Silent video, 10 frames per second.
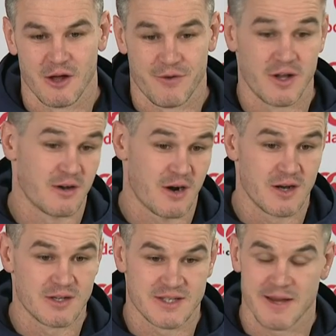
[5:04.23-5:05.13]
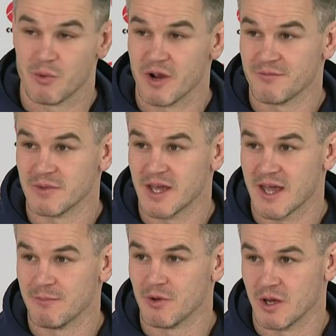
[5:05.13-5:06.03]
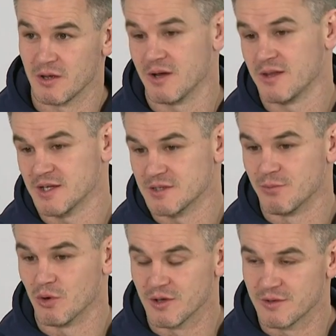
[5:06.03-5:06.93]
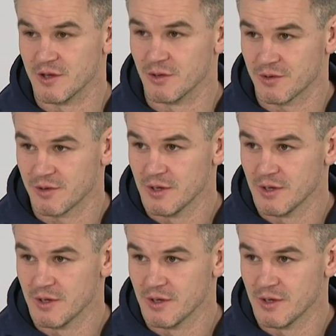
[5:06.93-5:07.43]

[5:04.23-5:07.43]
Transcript: I find it hard to step away from the game, but I, I think it's important to do it.